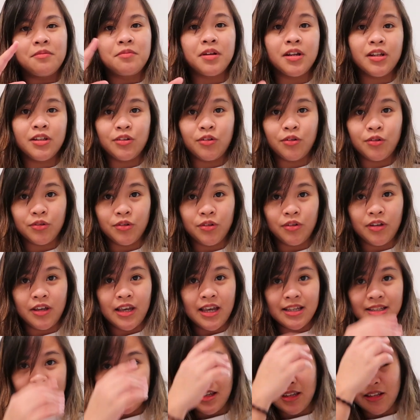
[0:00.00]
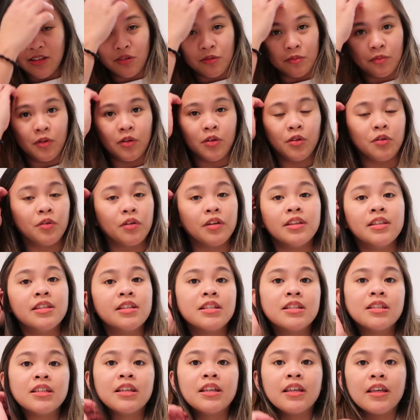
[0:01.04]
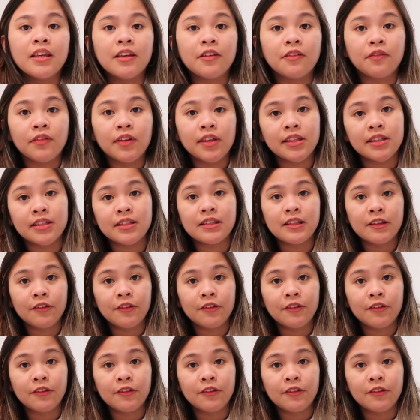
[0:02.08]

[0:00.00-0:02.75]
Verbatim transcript: I'll talk to you guys again tomorrow and see if, it,